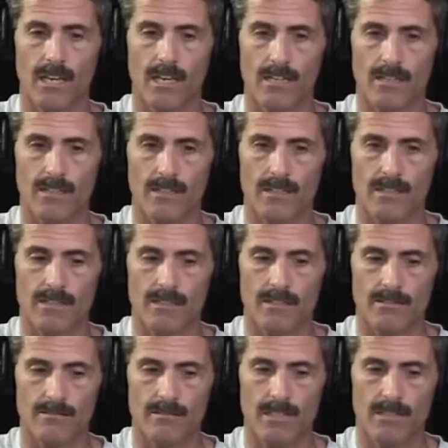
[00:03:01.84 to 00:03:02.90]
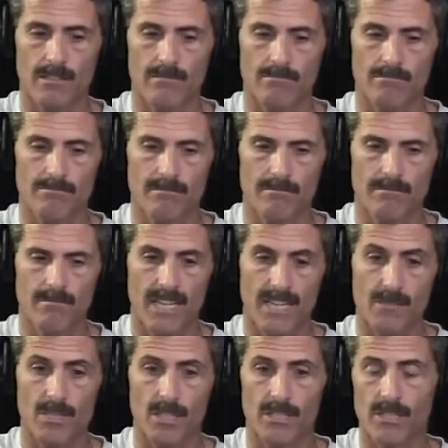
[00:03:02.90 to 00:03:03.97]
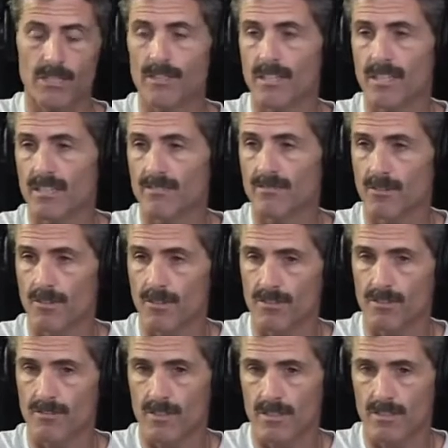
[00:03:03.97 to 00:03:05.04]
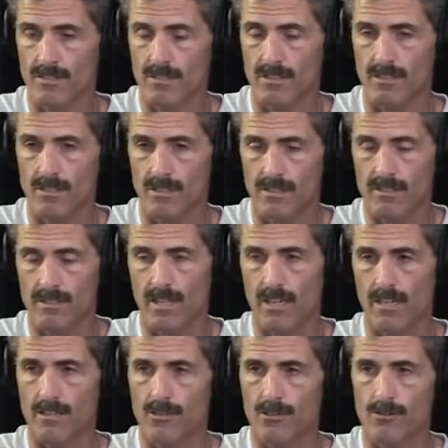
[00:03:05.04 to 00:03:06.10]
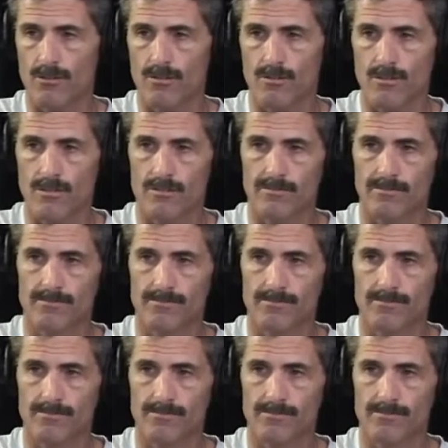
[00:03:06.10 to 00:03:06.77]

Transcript: And, you know, that can be a good thing for those of us that are on the side of the truth.